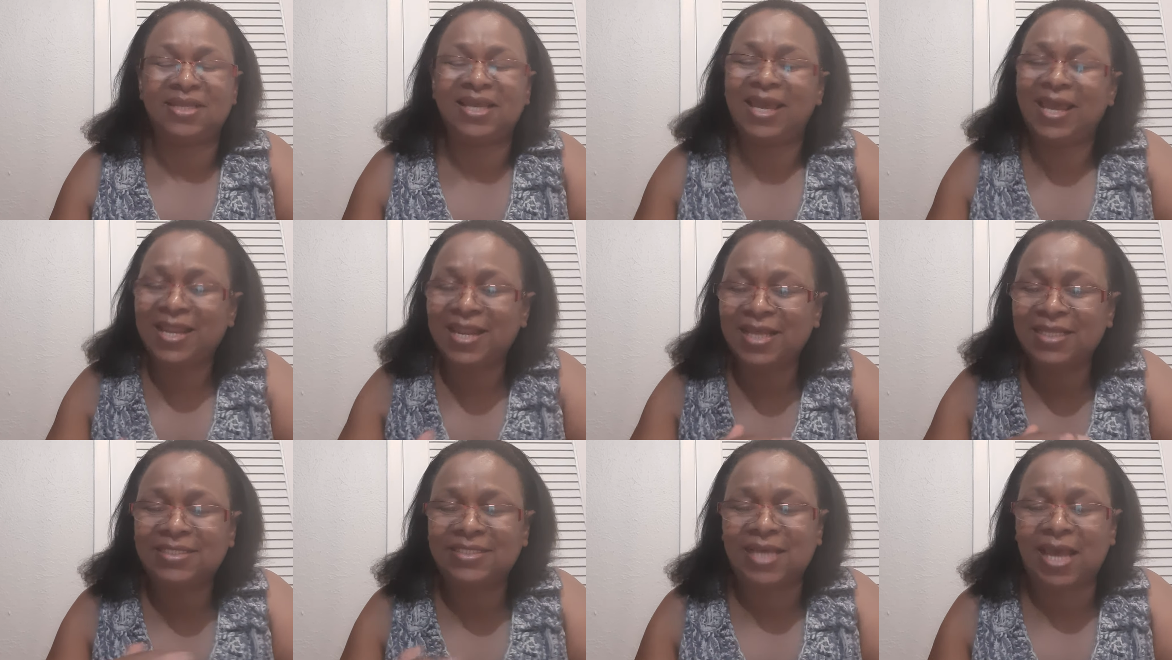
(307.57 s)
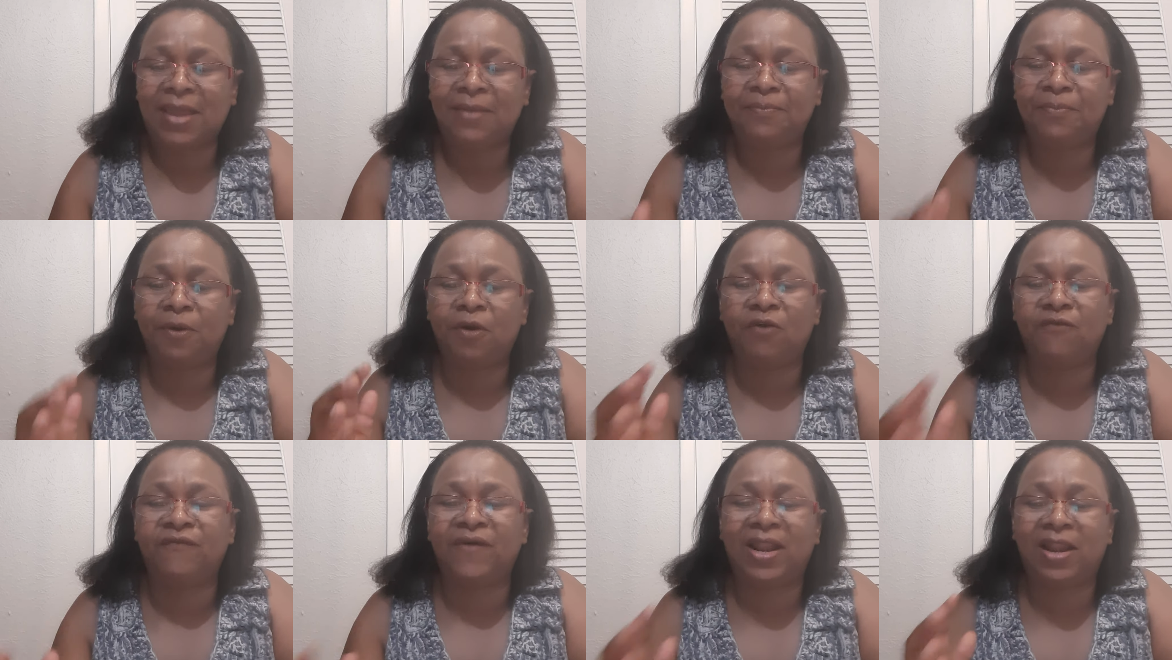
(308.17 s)
Any type
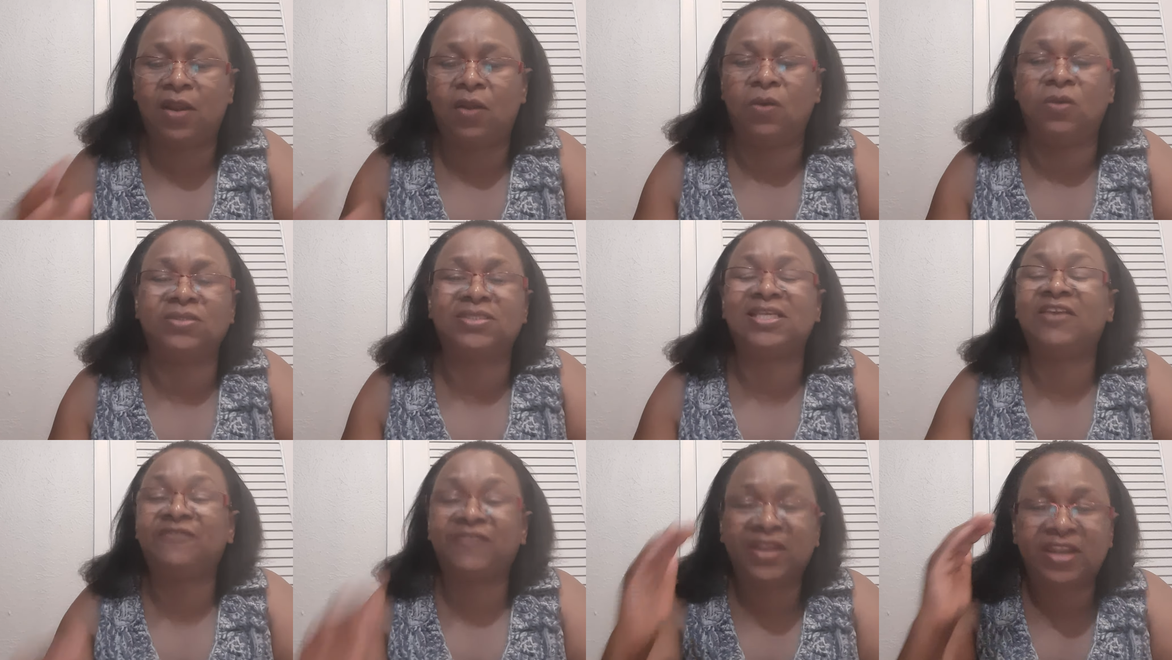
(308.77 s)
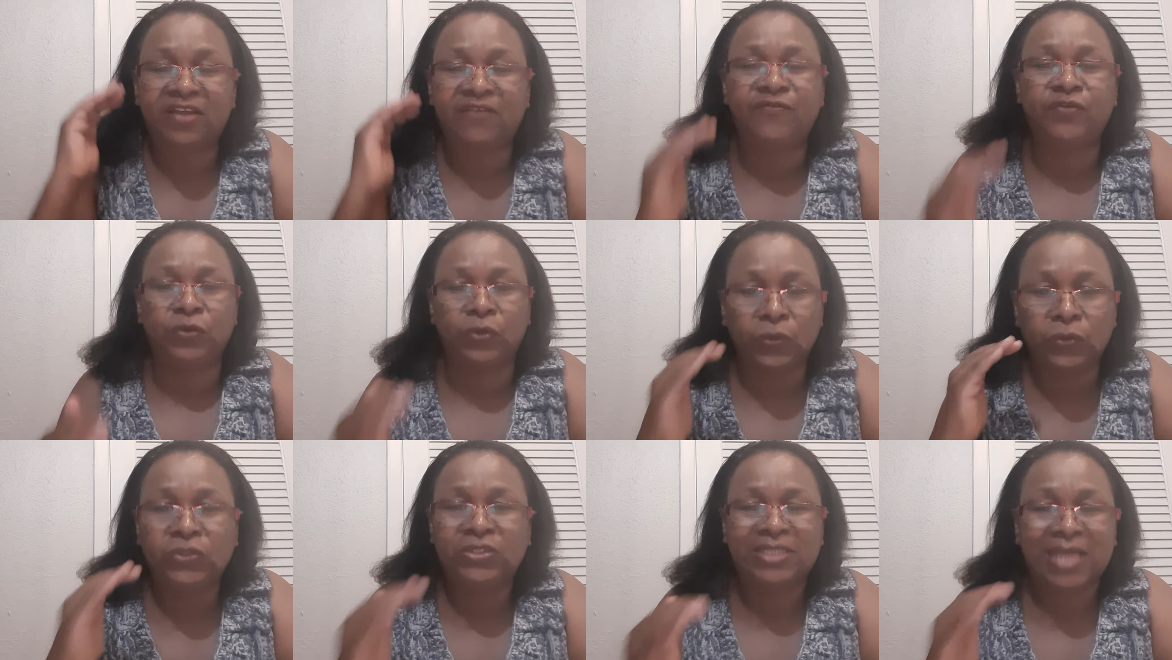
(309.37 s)
of a loss, even if you
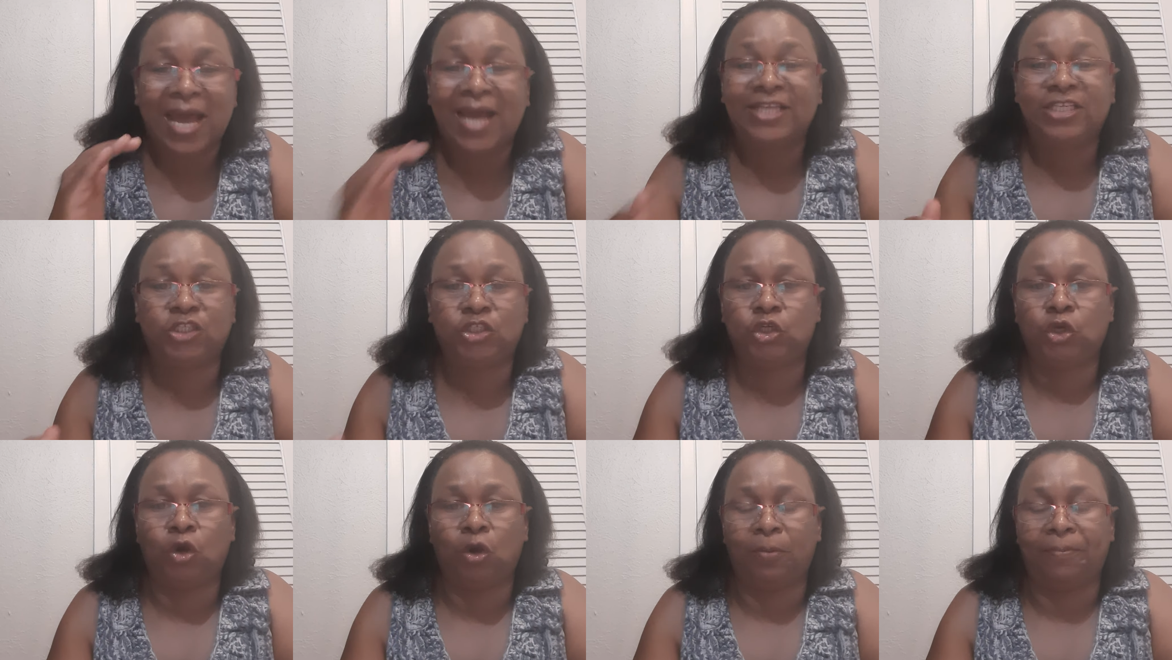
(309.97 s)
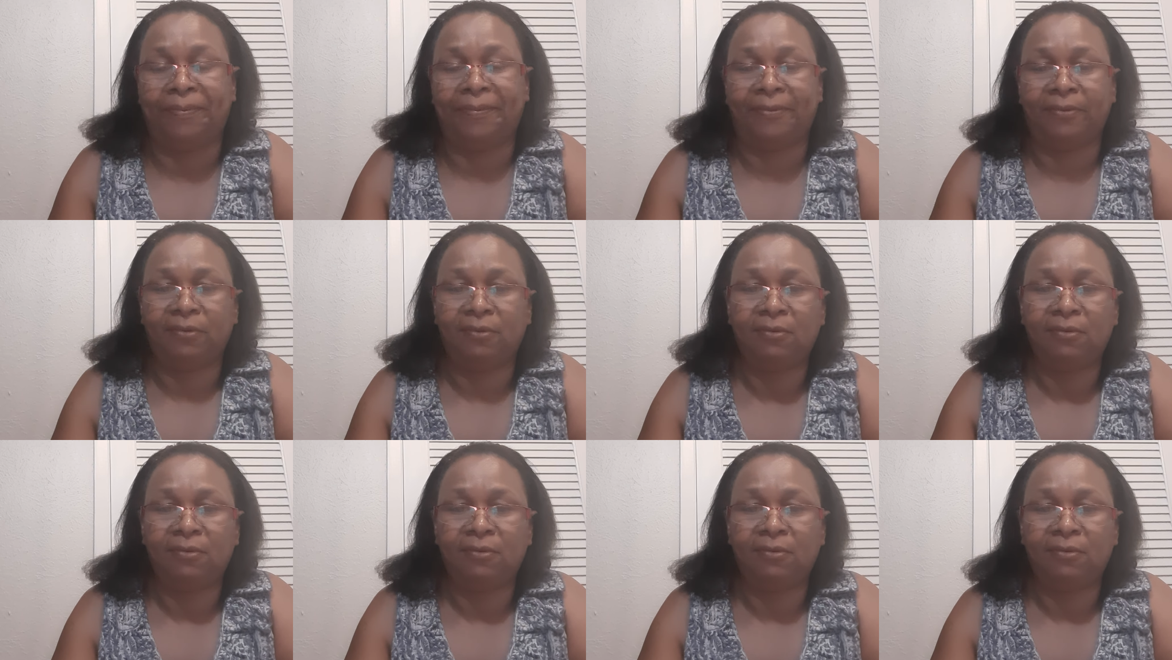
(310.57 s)
lose a job,